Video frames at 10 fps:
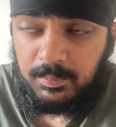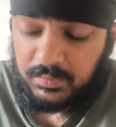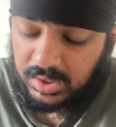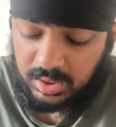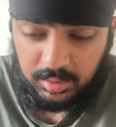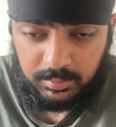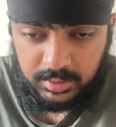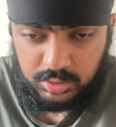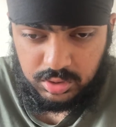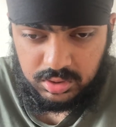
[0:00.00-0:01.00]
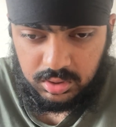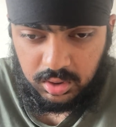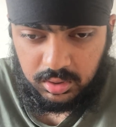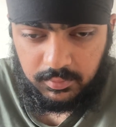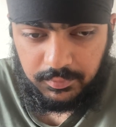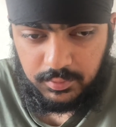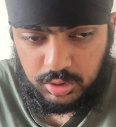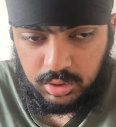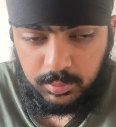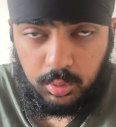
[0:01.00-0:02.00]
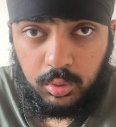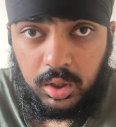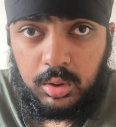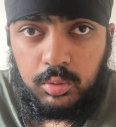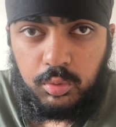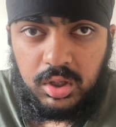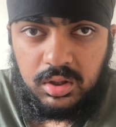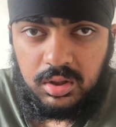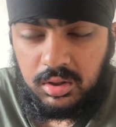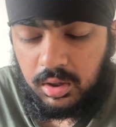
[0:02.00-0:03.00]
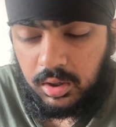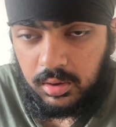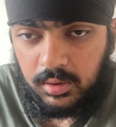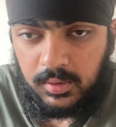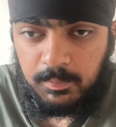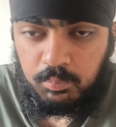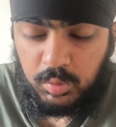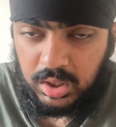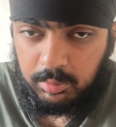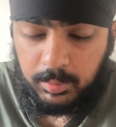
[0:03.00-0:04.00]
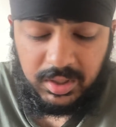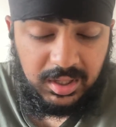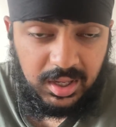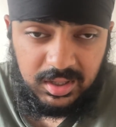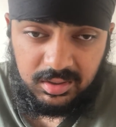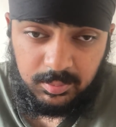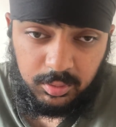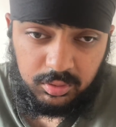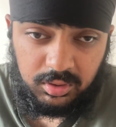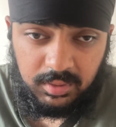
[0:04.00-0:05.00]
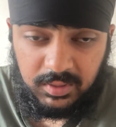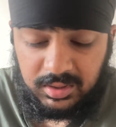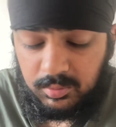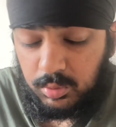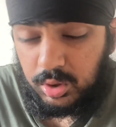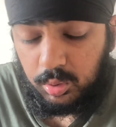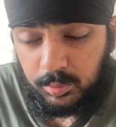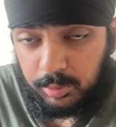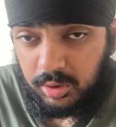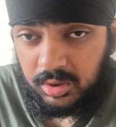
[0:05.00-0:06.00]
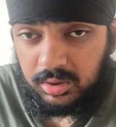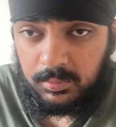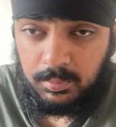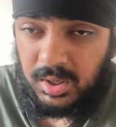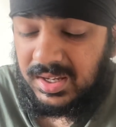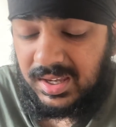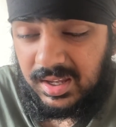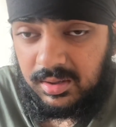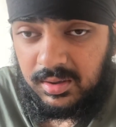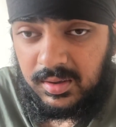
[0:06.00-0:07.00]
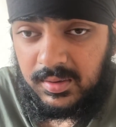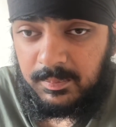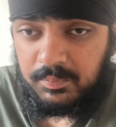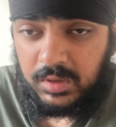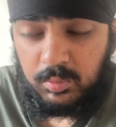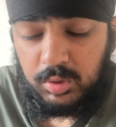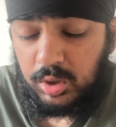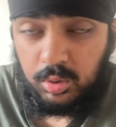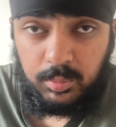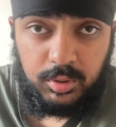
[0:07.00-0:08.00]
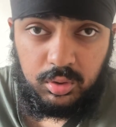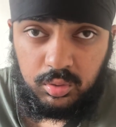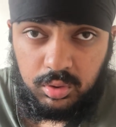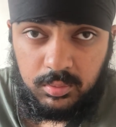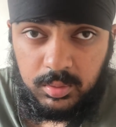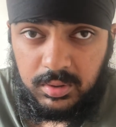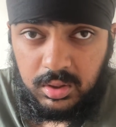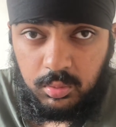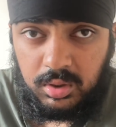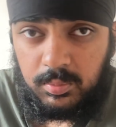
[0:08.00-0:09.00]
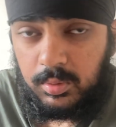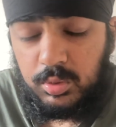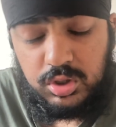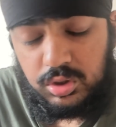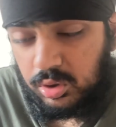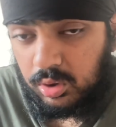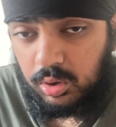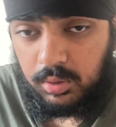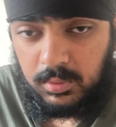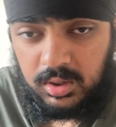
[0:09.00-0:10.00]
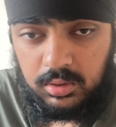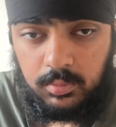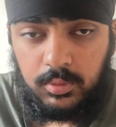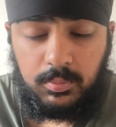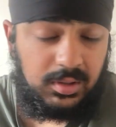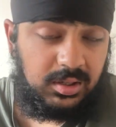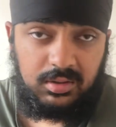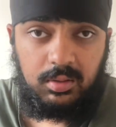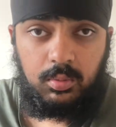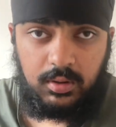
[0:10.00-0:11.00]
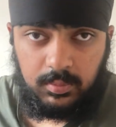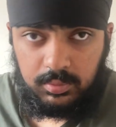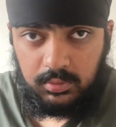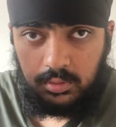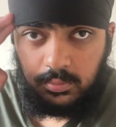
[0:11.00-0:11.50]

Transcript: now that Manchester United have officially pulled out of the race to sign Baleba? But again, it's a positive, as in we know the price. But again, And we know the personal terms have been agreed, but we should have got him this summer. But let's see what happens.